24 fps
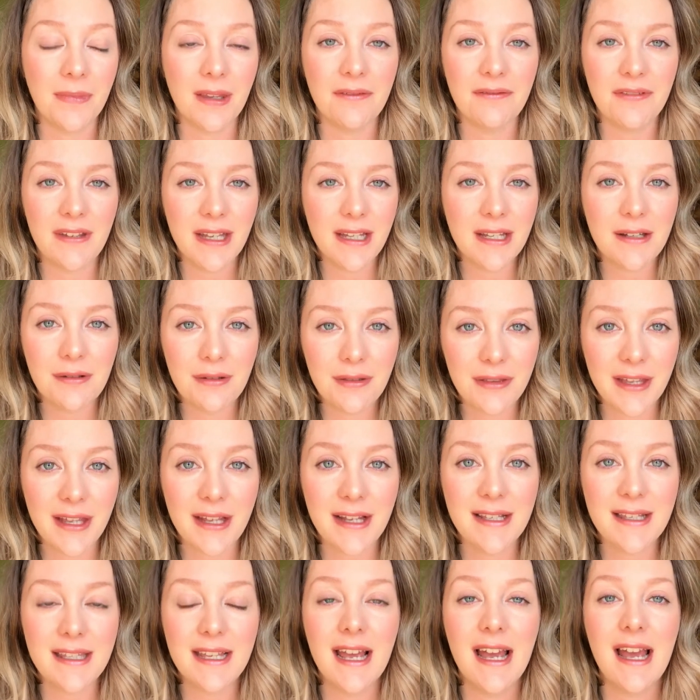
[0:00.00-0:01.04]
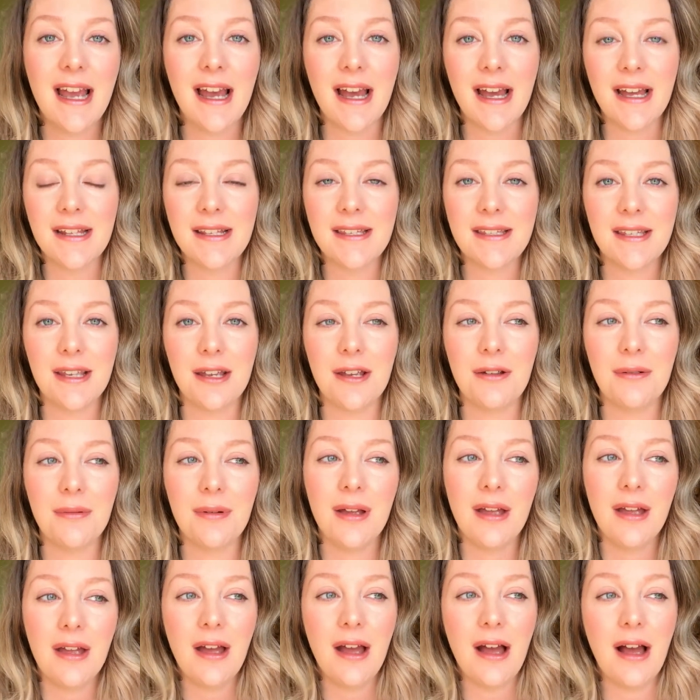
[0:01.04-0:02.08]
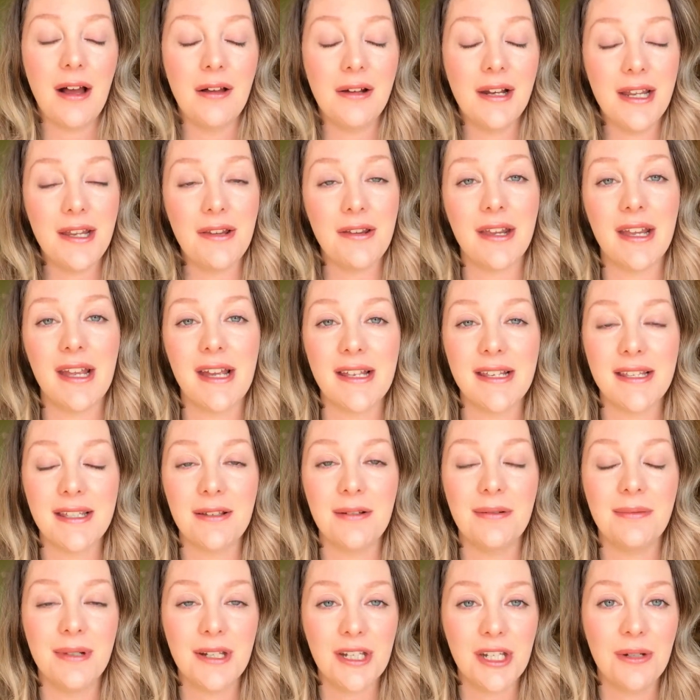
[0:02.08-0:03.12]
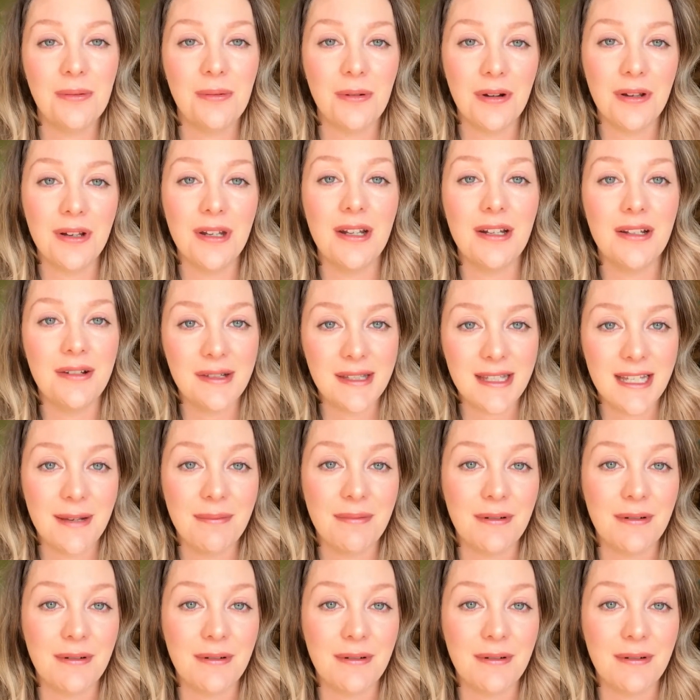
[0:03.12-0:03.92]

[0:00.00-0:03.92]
vehicle things, and so I'll let you guess which one Lucy